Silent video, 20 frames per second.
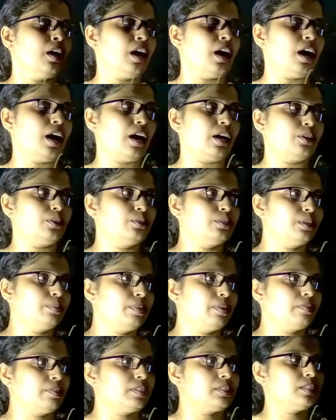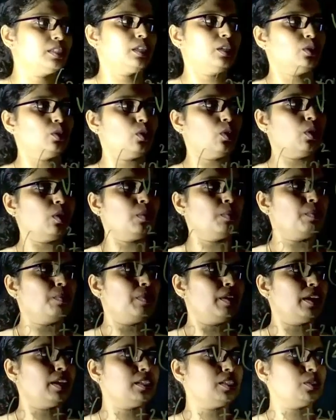r to the power 0
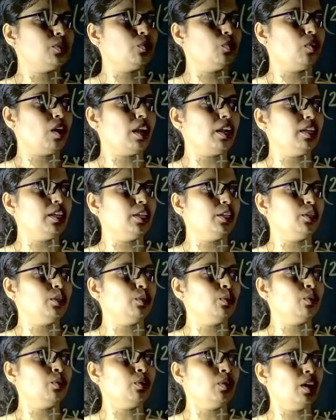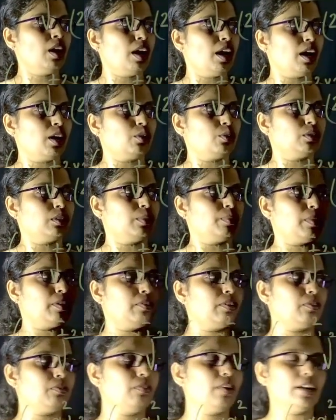plus 1 into r to the power
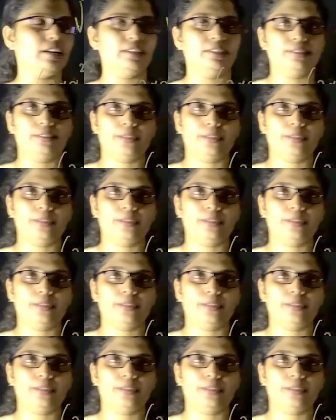1.